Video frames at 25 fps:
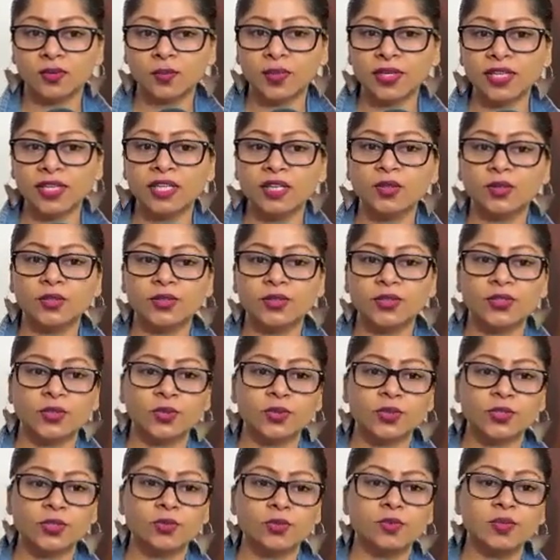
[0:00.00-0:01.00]
being on
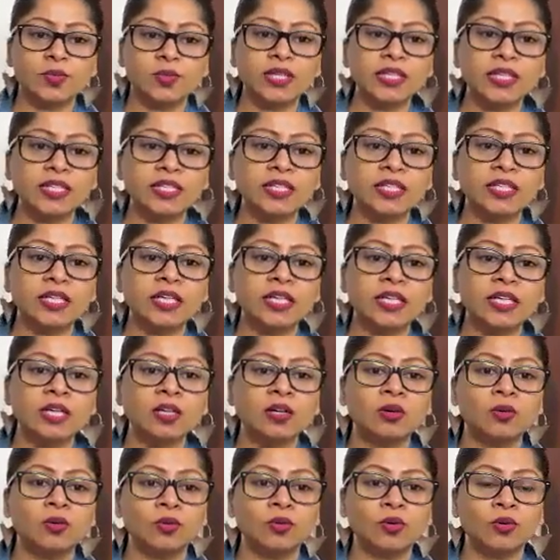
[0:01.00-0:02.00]
social
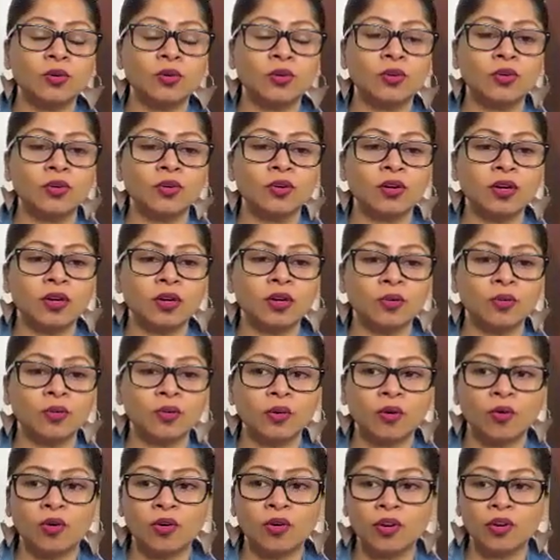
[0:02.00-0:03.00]
media or
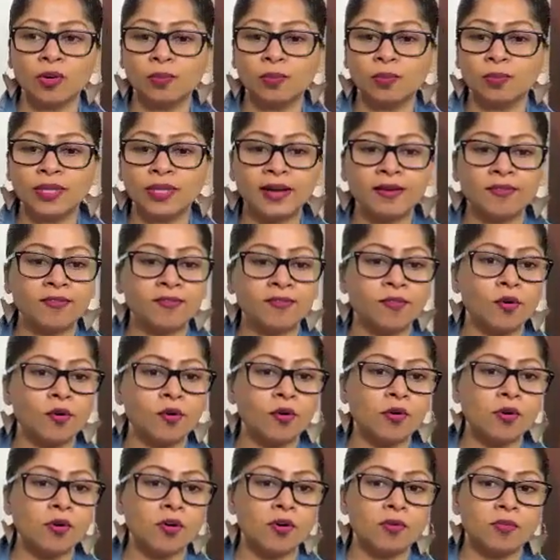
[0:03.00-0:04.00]
on a
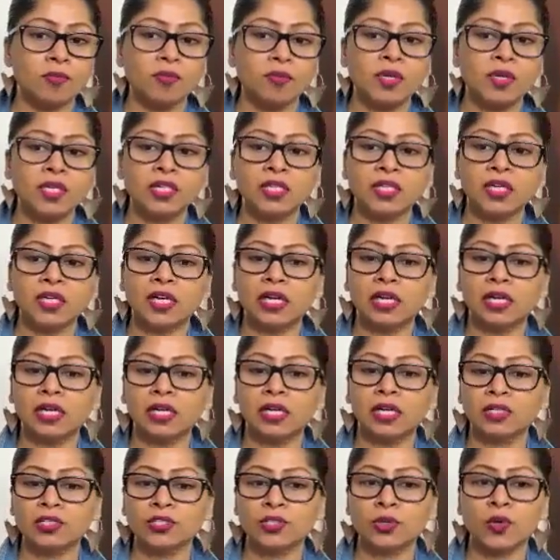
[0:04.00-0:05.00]
platform,
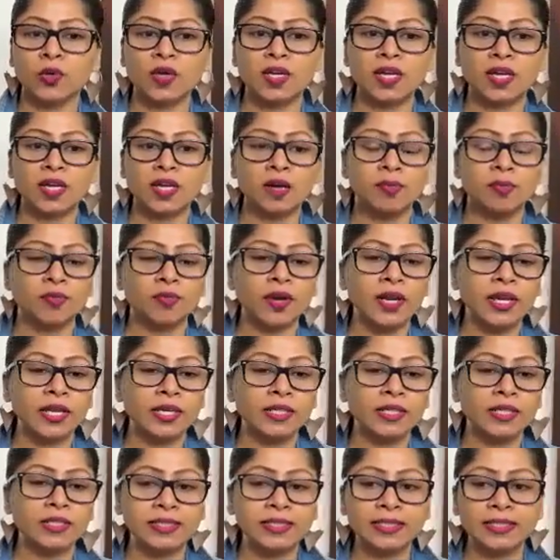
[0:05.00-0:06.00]
showing up
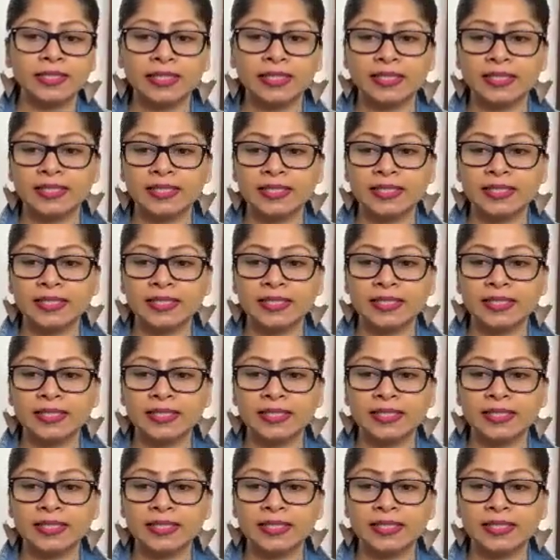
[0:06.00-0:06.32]
regularly,